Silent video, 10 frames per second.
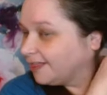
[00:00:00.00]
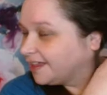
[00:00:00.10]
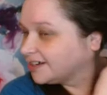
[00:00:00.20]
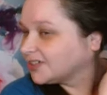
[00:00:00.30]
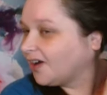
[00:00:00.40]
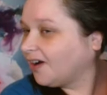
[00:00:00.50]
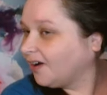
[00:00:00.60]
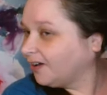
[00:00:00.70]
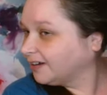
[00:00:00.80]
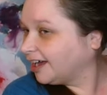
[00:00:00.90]
there's
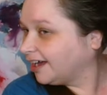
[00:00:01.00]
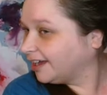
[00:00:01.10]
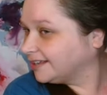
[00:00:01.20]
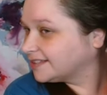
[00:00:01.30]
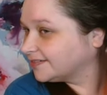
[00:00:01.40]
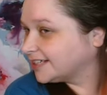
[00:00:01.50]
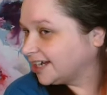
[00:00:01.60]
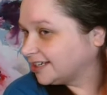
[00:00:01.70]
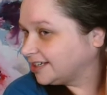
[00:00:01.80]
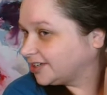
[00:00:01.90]
all kinds of
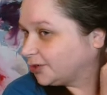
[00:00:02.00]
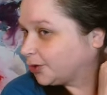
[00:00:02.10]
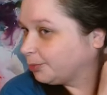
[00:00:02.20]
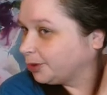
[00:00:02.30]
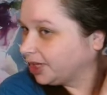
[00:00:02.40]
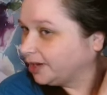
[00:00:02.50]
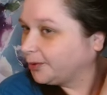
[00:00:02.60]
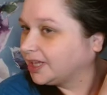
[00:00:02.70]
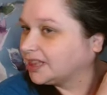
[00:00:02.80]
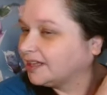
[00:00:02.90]
technique you can play
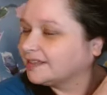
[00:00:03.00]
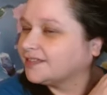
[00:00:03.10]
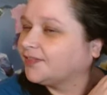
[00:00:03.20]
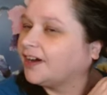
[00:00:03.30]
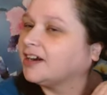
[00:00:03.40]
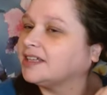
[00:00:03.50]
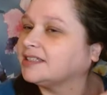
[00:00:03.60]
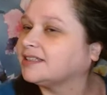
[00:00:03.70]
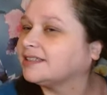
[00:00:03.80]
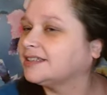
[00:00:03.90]
with as far
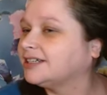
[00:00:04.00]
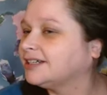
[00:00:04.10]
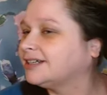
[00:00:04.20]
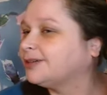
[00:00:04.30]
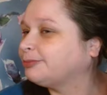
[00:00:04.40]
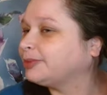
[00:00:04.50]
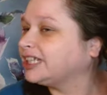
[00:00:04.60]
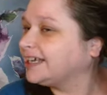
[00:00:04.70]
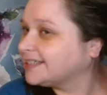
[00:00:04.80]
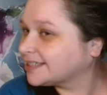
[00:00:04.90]
as
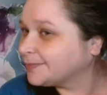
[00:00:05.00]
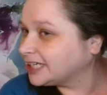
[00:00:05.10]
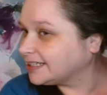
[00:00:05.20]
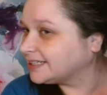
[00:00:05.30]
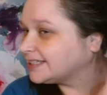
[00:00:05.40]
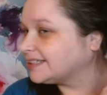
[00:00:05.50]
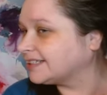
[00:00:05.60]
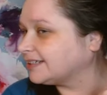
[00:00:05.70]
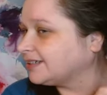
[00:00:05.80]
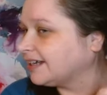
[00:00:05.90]
placement
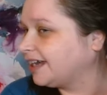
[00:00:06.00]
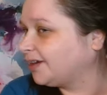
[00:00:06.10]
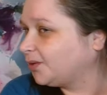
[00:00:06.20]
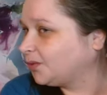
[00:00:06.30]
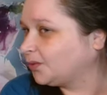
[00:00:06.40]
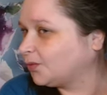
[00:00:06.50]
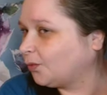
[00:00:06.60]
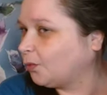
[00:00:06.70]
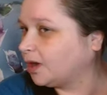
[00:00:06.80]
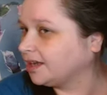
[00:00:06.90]
and
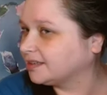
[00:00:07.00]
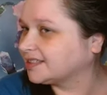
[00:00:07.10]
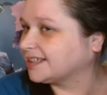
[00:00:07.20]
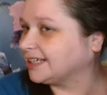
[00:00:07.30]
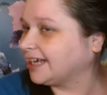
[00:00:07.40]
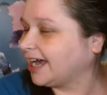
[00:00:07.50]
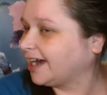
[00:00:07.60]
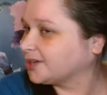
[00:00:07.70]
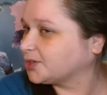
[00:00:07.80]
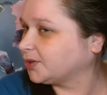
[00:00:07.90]
what's gonna
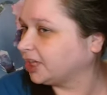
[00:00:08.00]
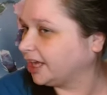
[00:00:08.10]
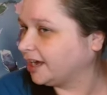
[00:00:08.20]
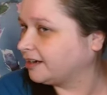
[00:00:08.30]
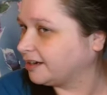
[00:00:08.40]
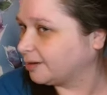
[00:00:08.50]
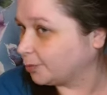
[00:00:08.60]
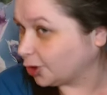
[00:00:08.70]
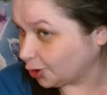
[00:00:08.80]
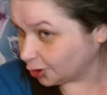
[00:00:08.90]
actually end up
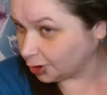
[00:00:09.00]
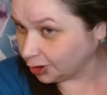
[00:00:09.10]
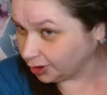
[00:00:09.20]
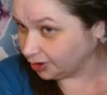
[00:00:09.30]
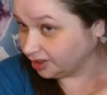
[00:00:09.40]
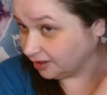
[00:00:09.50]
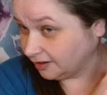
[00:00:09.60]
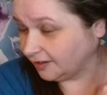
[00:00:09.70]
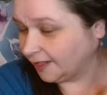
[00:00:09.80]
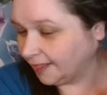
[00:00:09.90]
curled
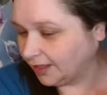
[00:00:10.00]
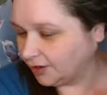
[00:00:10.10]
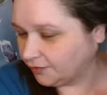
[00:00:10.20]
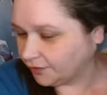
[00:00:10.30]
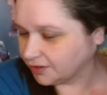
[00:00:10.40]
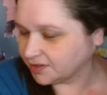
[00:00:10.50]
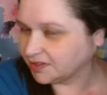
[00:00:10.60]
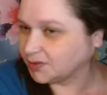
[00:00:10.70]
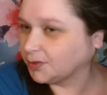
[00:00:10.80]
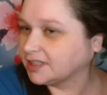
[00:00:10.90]

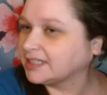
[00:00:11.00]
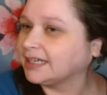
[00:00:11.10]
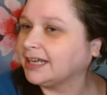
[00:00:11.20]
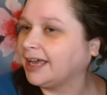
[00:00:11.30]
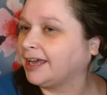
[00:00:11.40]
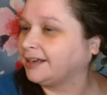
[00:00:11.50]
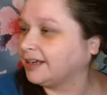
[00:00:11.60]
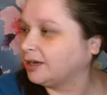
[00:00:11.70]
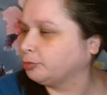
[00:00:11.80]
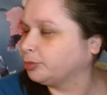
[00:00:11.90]
versus what's gonna end
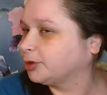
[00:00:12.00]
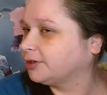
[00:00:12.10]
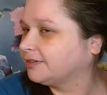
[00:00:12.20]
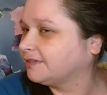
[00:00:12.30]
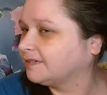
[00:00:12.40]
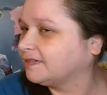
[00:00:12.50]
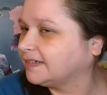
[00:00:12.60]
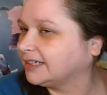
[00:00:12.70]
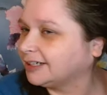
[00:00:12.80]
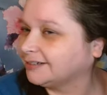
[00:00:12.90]
up,
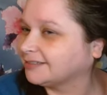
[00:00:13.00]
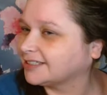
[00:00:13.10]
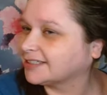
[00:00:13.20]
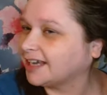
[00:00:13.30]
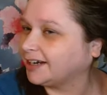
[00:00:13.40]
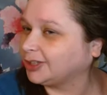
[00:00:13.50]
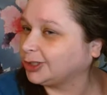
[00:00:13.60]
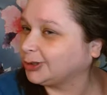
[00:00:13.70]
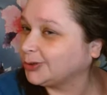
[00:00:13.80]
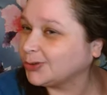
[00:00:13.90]
you know, just kind of
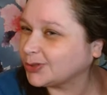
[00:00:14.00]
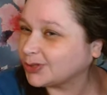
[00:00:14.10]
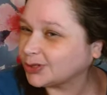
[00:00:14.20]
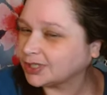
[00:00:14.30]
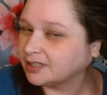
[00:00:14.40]
loose.